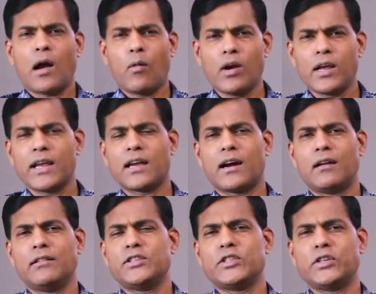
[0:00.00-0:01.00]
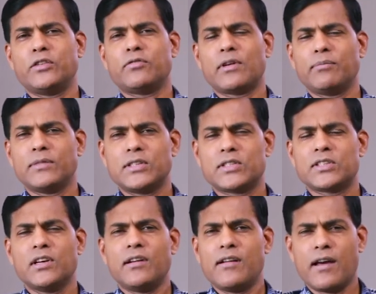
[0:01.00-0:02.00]
I want to encourage you from
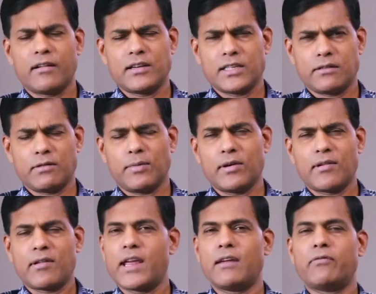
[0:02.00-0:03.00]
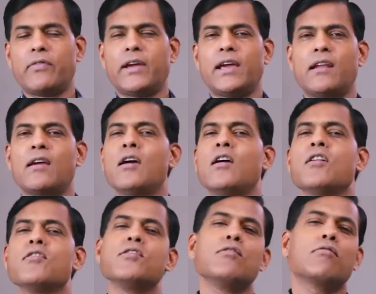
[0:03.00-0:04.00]
this narrative about David
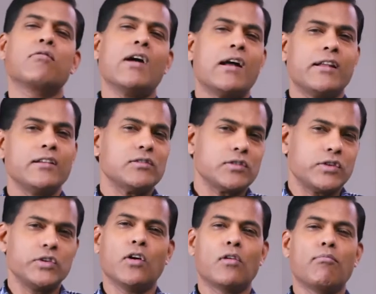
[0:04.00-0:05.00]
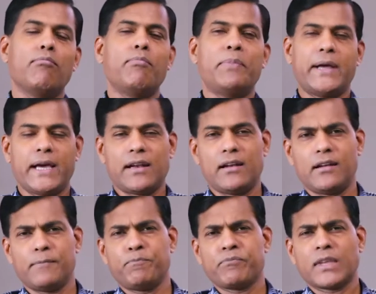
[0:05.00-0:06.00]
you run into your battle.